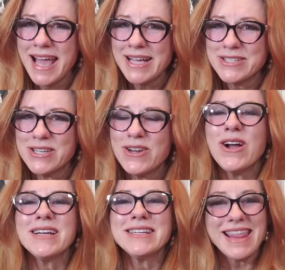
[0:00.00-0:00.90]
action
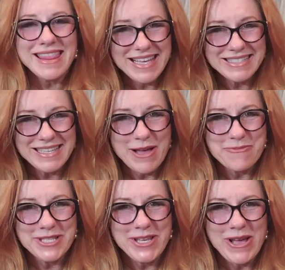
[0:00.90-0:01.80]
on this
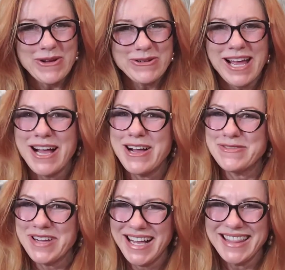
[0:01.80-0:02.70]
episode
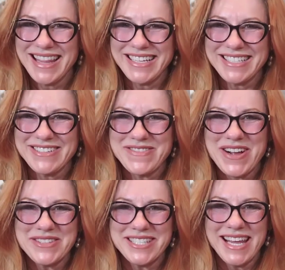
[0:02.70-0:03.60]
of Unlock Your
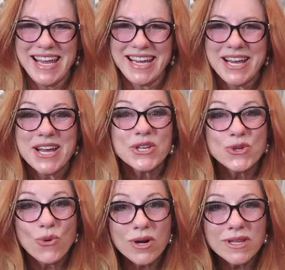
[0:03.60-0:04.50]
Wealth Today.
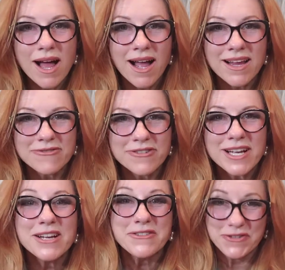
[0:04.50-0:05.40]
Your life
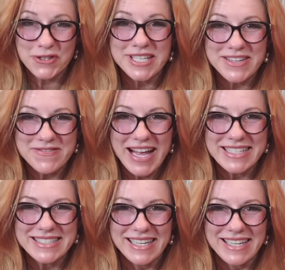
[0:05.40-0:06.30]
fully
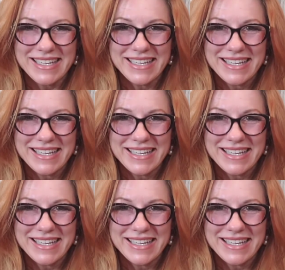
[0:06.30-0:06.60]
invested.